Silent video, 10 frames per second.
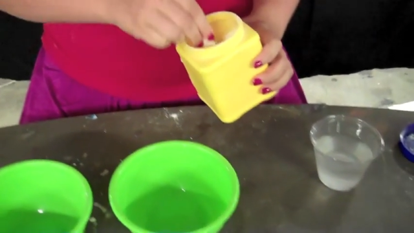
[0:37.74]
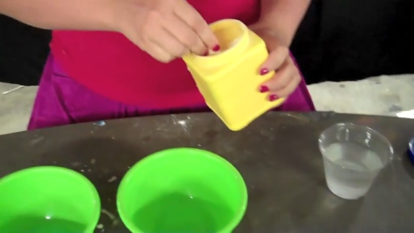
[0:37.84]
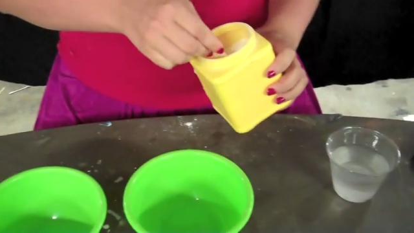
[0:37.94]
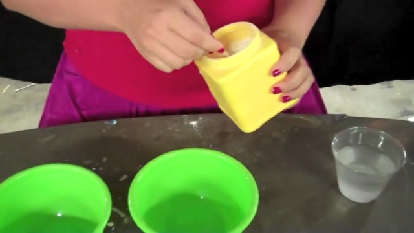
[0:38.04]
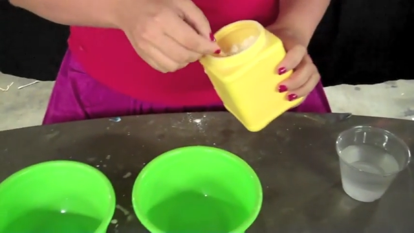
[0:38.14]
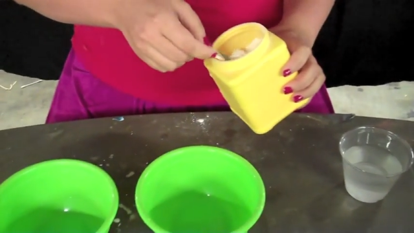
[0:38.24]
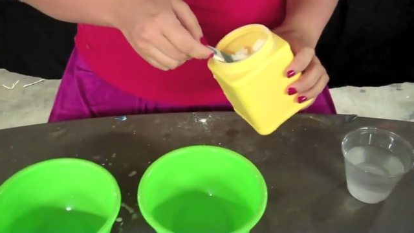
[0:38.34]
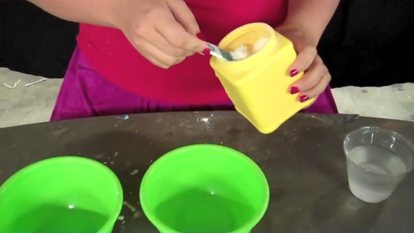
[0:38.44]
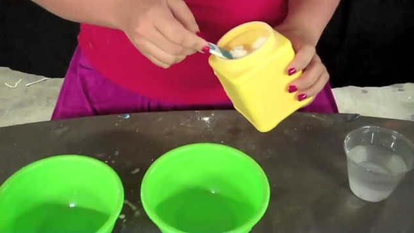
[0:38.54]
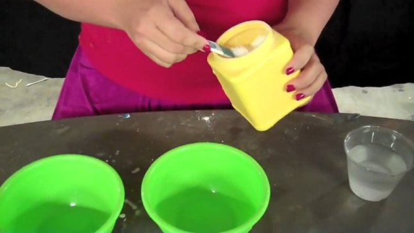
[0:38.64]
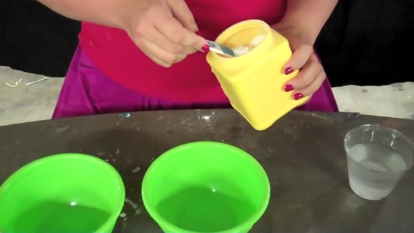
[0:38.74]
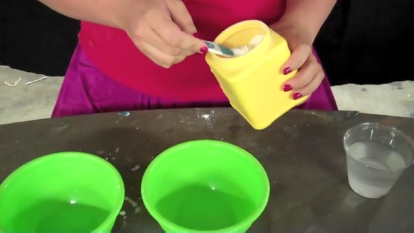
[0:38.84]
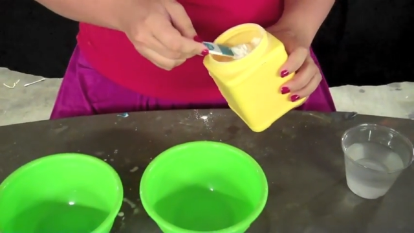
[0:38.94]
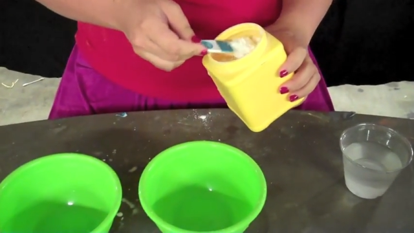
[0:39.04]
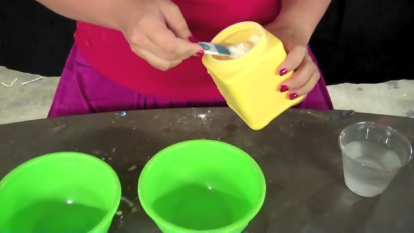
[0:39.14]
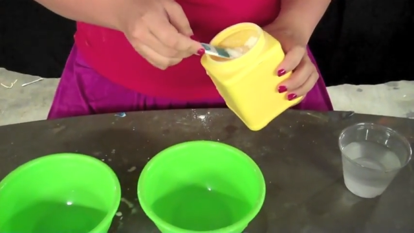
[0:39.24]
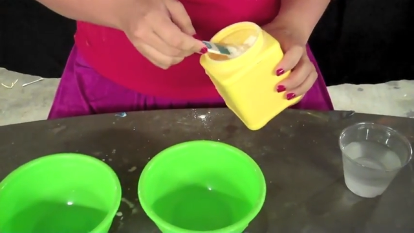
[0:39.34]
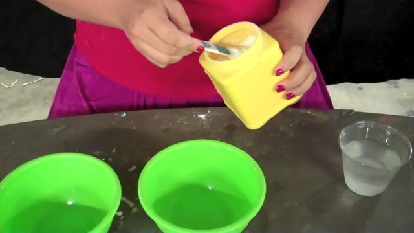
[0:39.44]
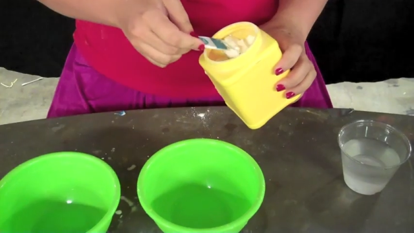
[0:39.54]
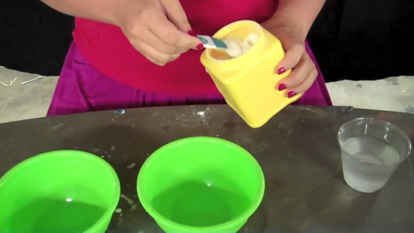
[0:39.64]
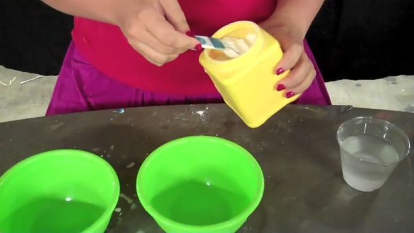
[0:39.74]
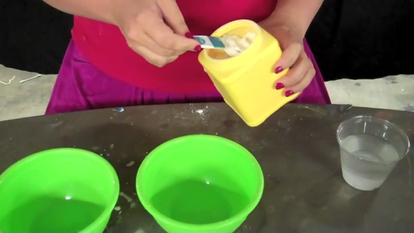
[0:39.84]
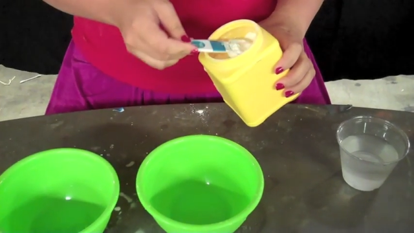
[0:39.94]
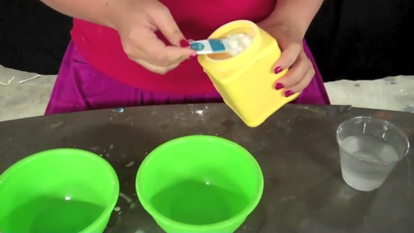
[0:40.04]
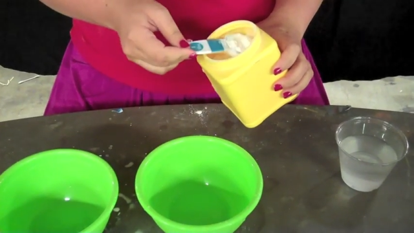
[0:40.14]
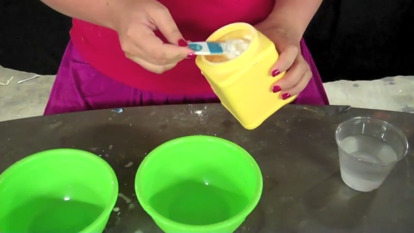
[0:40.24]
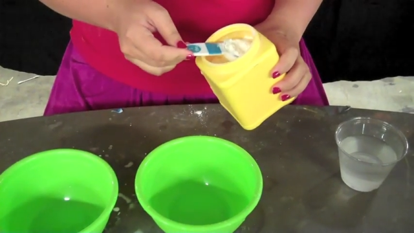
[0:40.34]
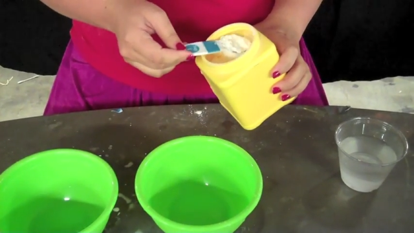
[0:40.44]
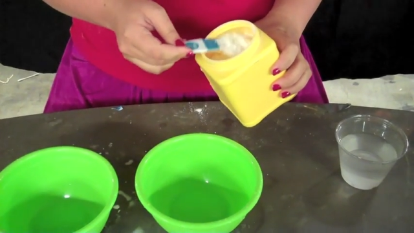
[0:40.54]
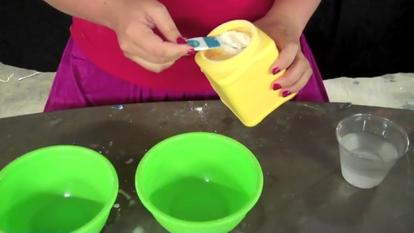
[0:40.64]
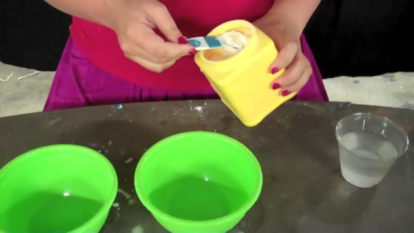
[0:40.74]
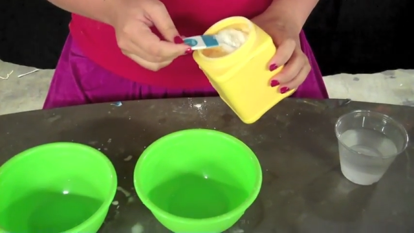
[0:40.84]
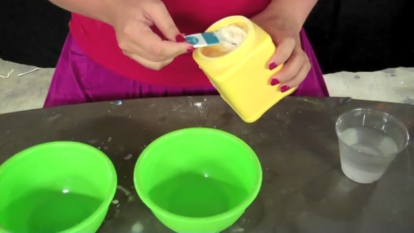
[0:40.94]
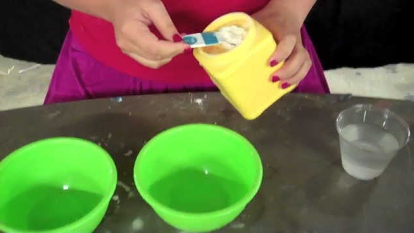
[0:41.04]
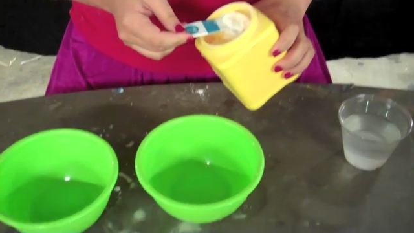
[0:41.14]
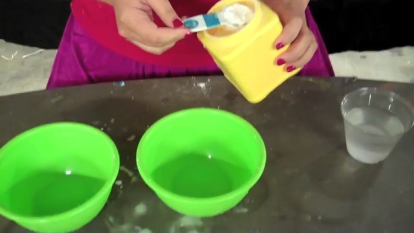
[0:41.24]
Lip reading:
No face is visible, so there are no lips to read.